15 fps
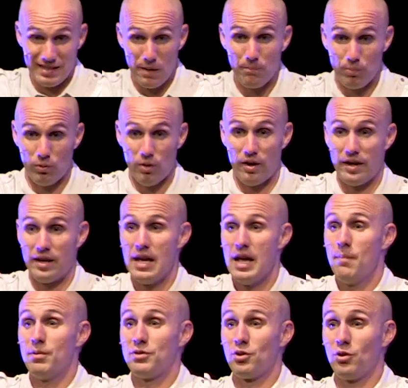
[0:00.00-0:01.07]
temporary,
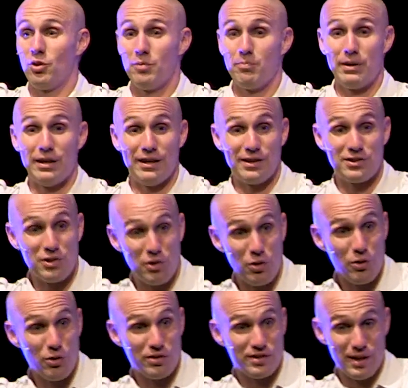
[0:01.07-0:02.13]
but there will be an
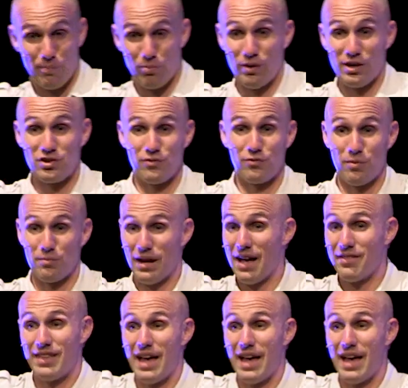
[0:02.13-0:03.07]
eternal separation from God.